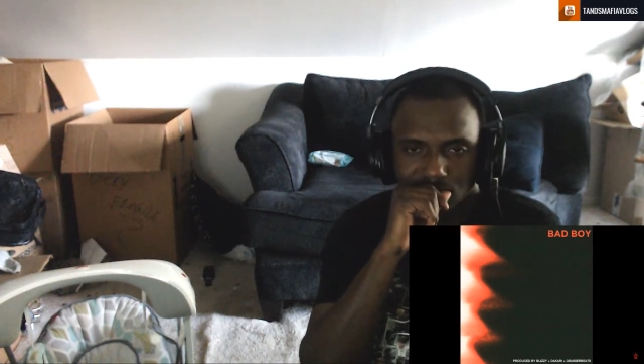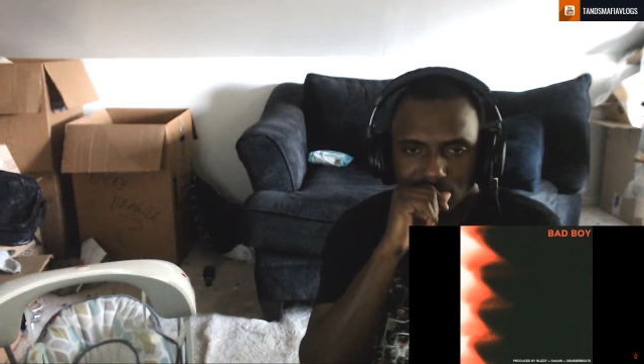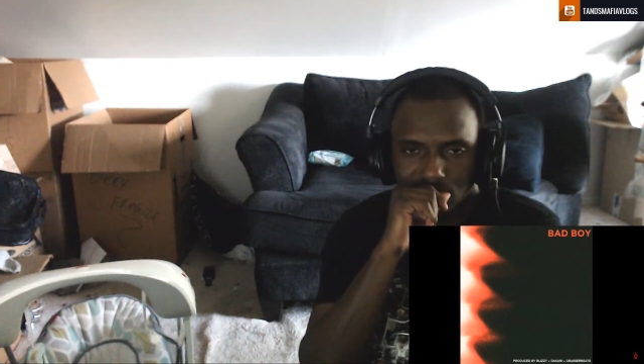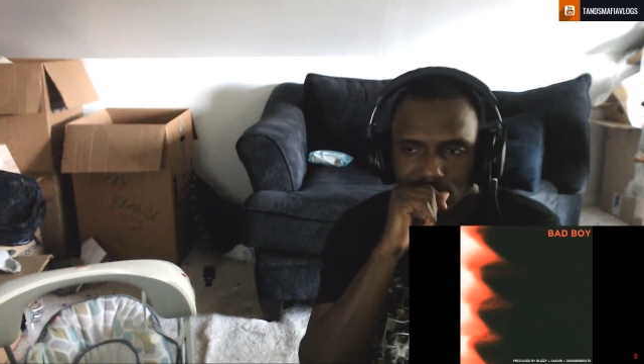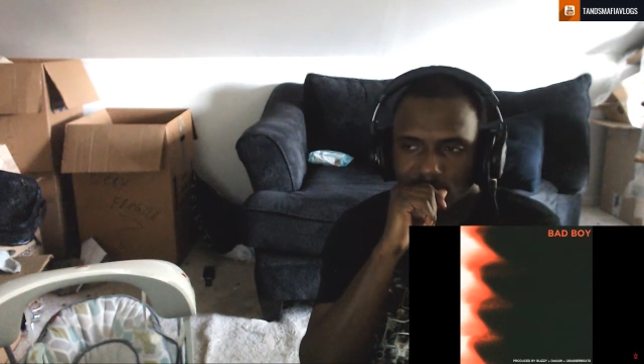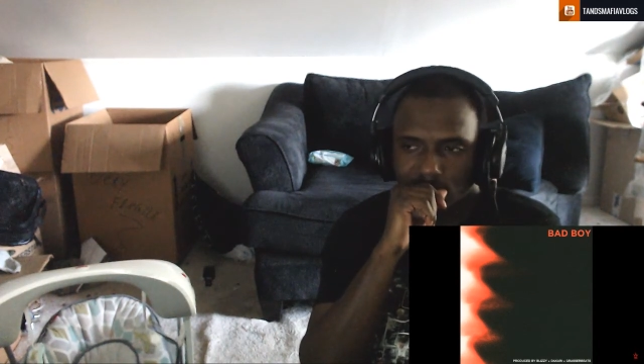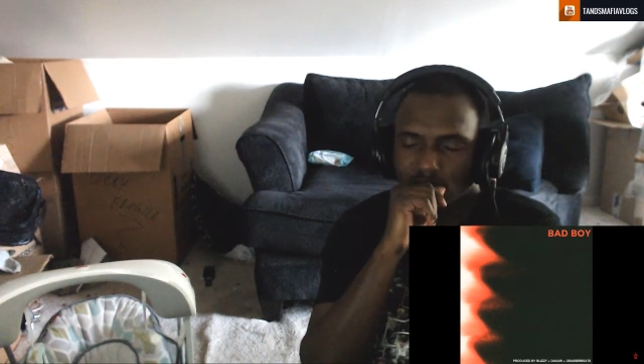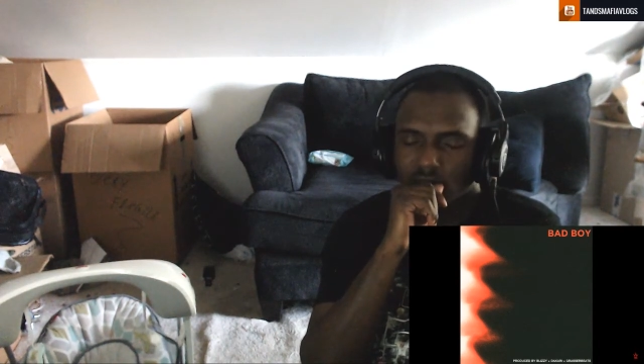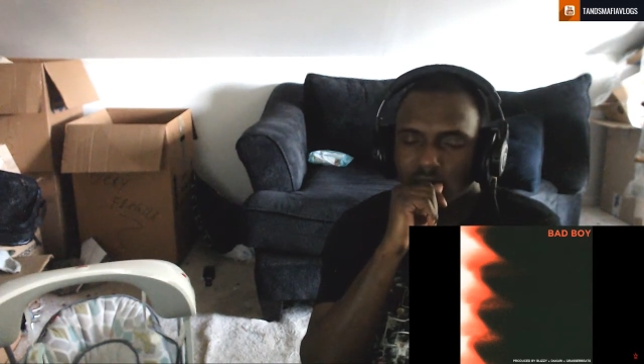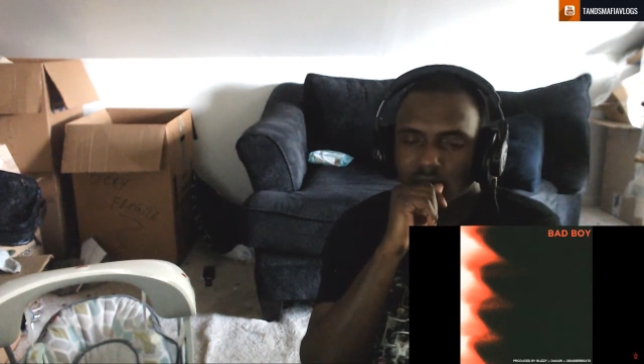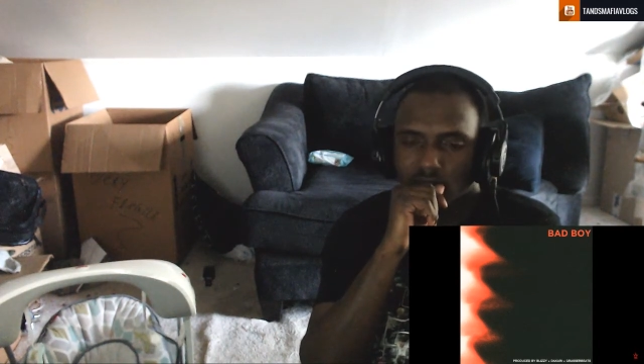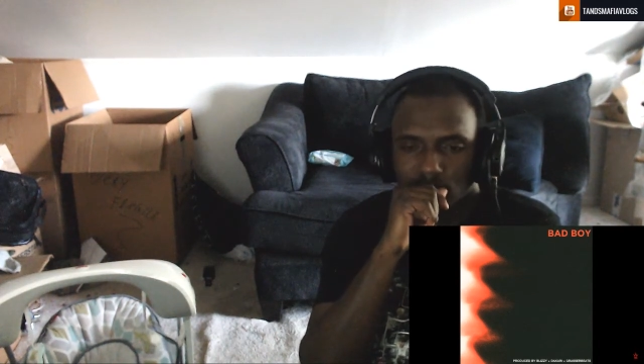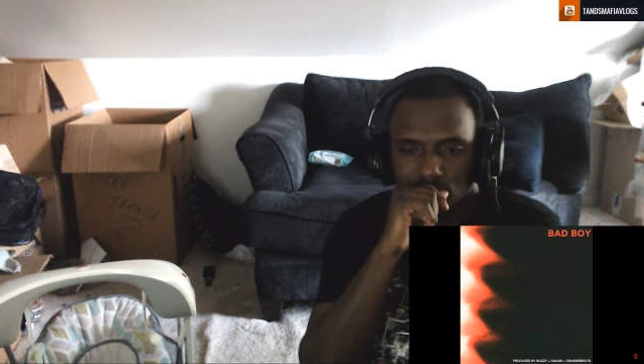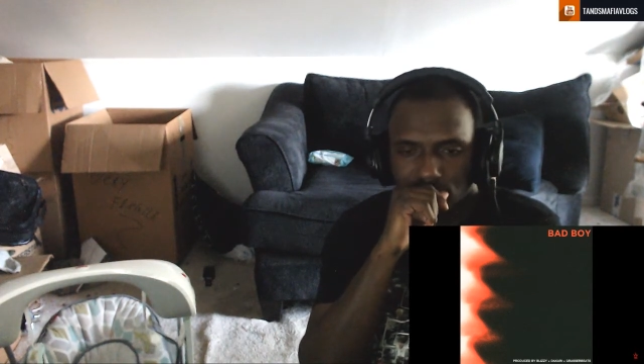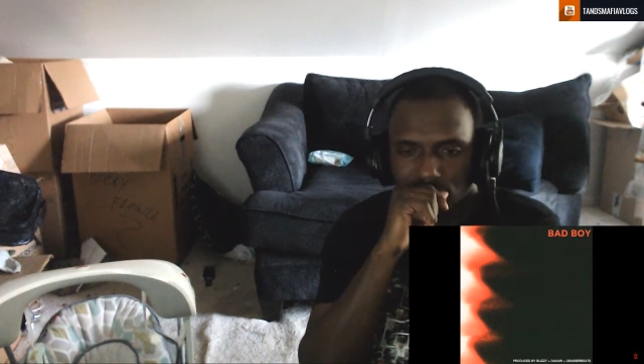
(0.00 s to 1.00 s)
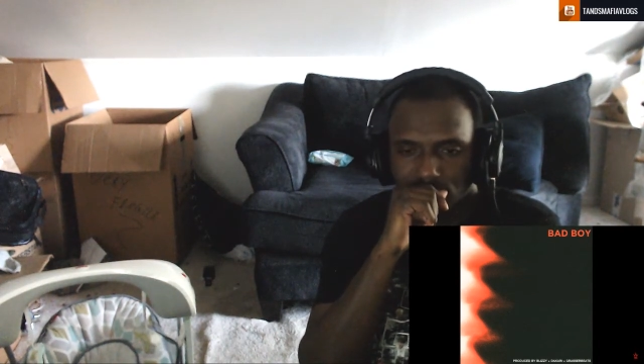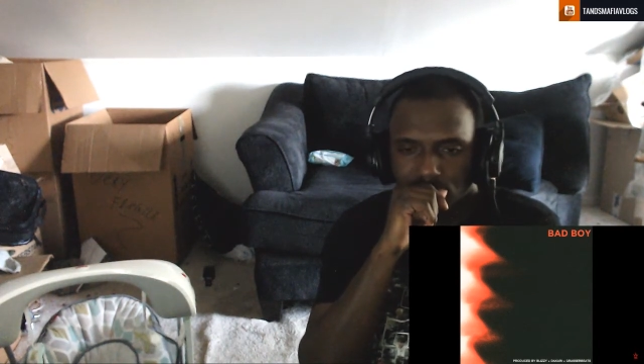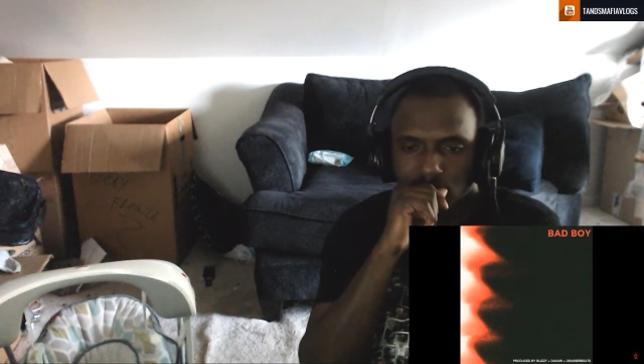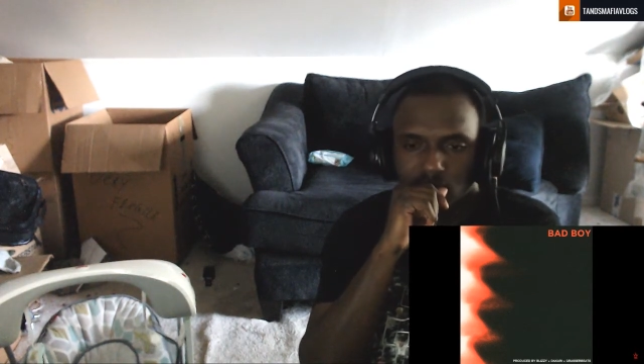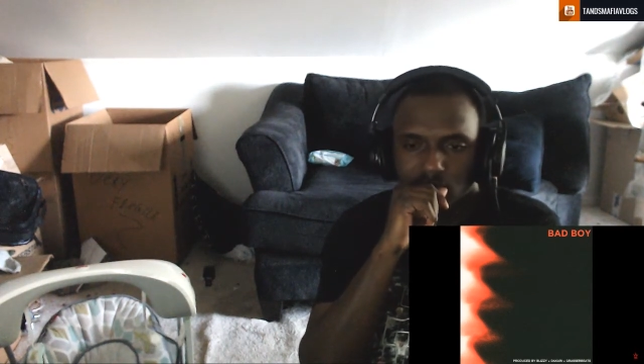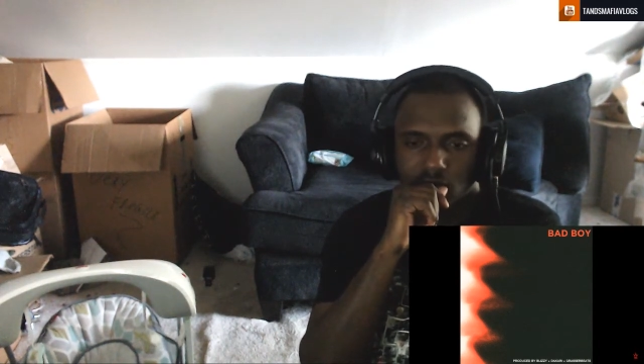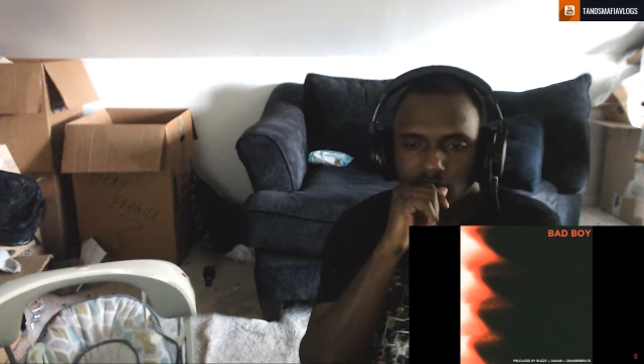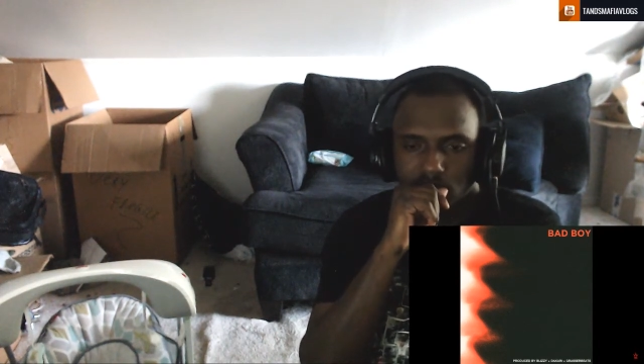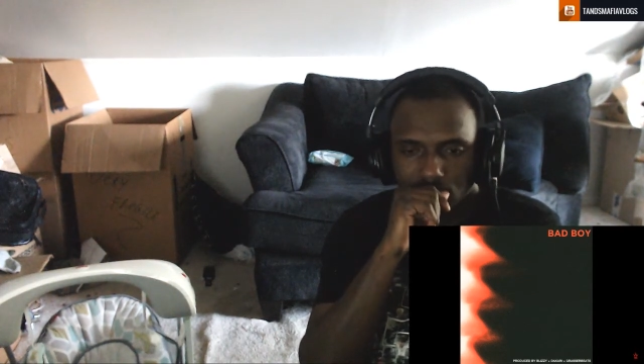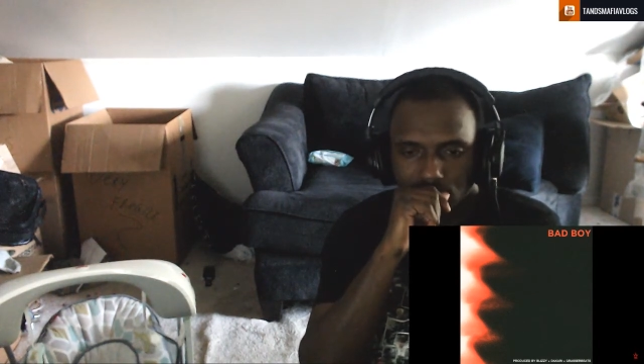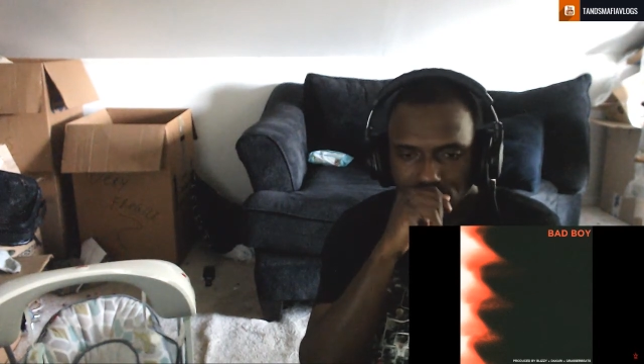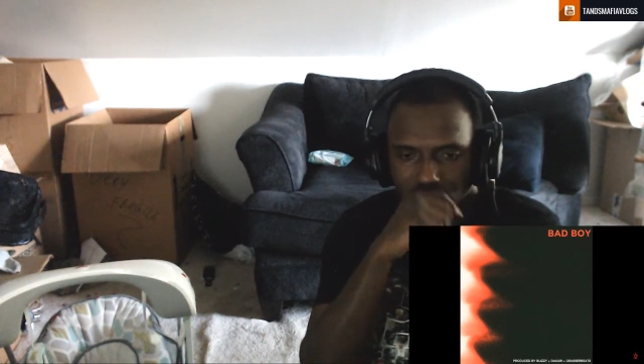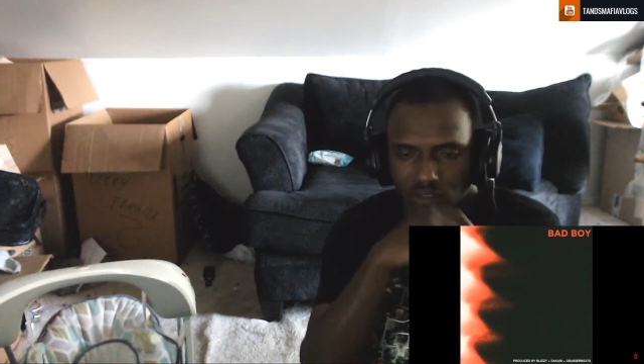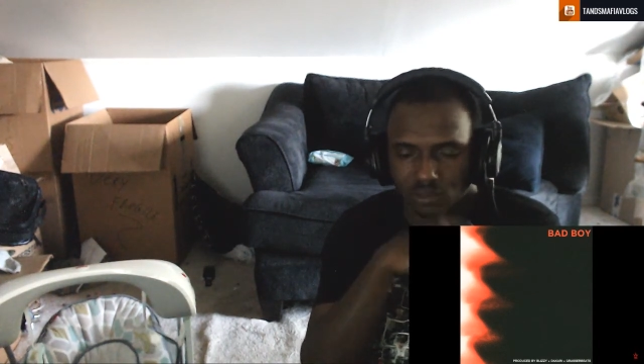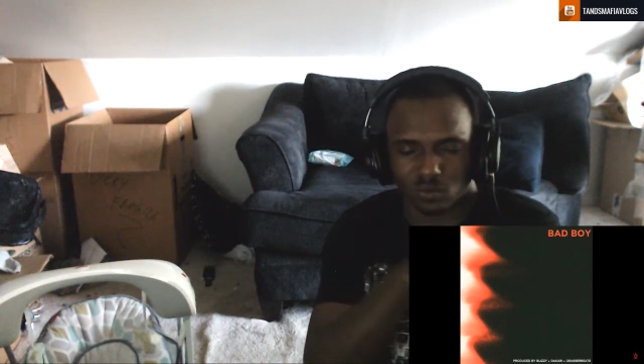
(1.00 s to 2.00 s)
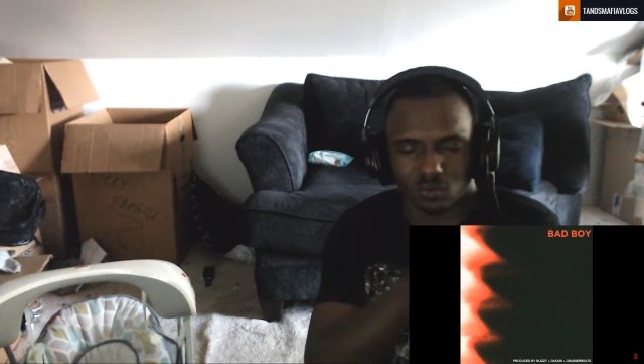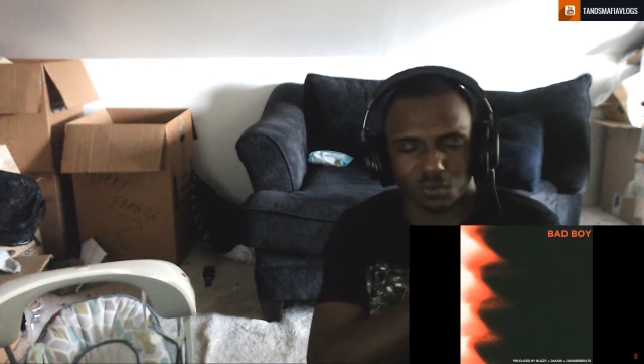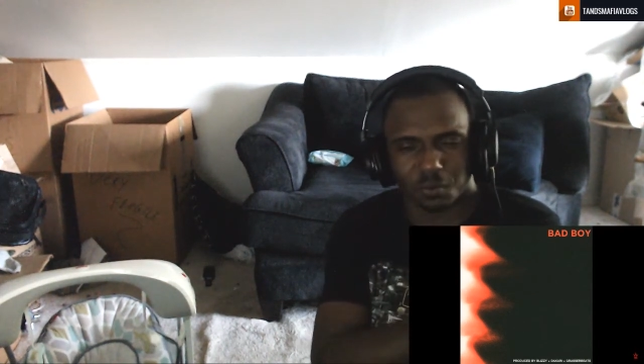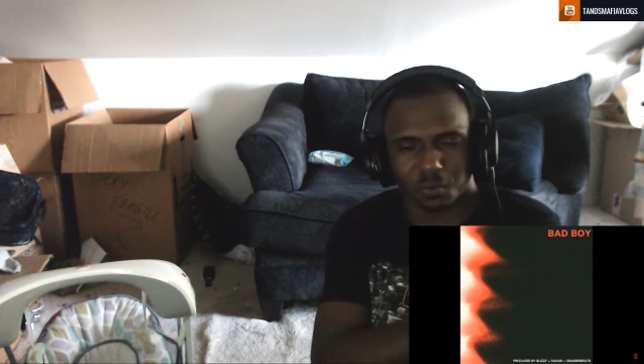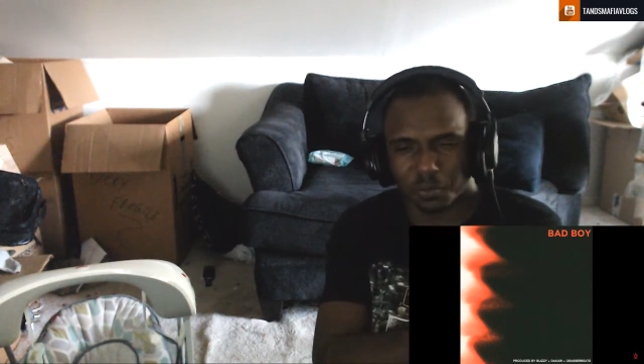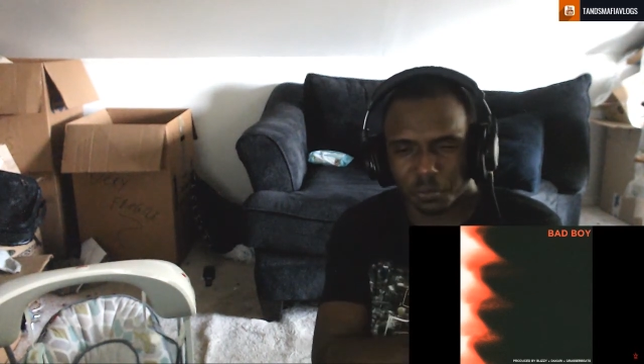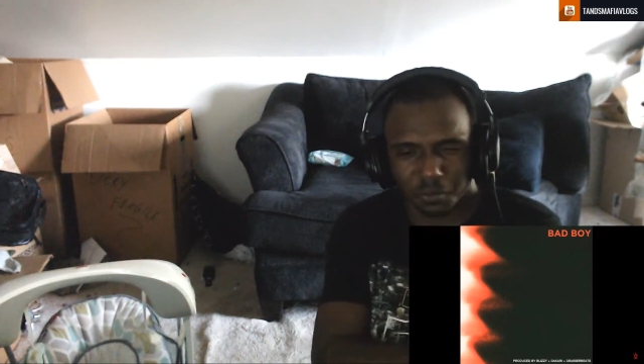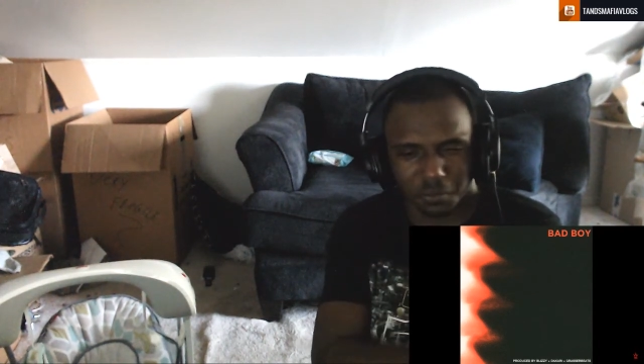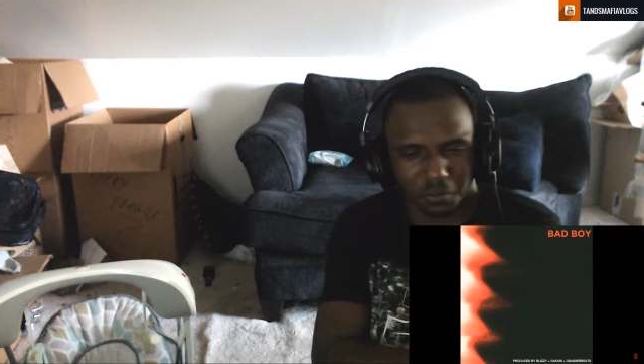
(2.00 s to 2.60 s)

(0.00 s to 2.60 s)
I said it's not a toy. Disrespect her